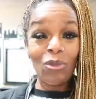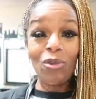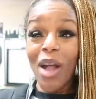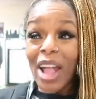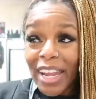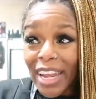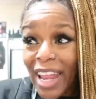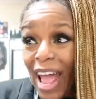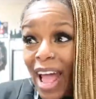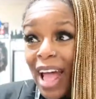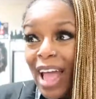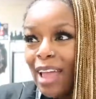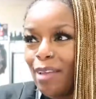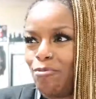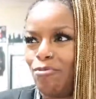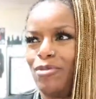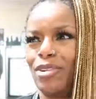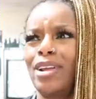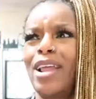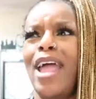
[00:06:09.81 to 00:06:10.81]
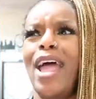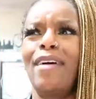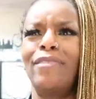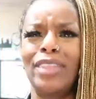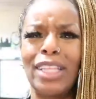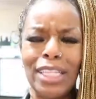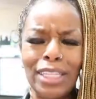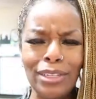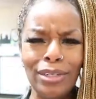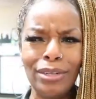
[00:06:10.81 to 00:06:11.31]
Why not? What do I
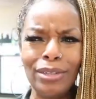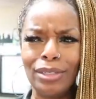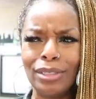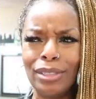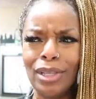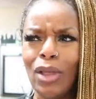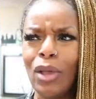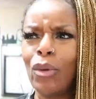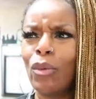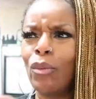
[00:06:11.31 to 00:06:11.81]
have to lose?